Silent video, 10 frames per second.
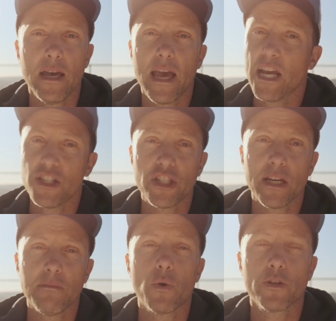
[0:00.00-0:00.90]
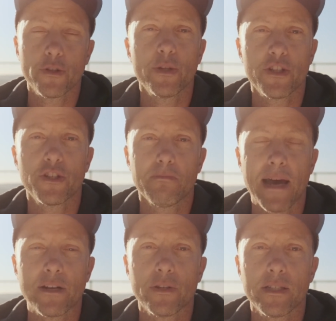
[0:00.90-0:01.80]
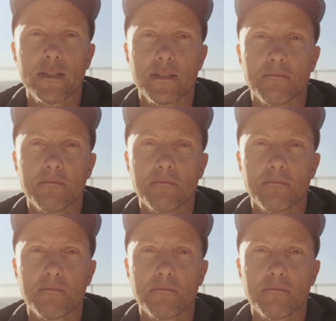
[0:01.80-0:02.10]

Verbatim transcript: A G M or traditional batteries.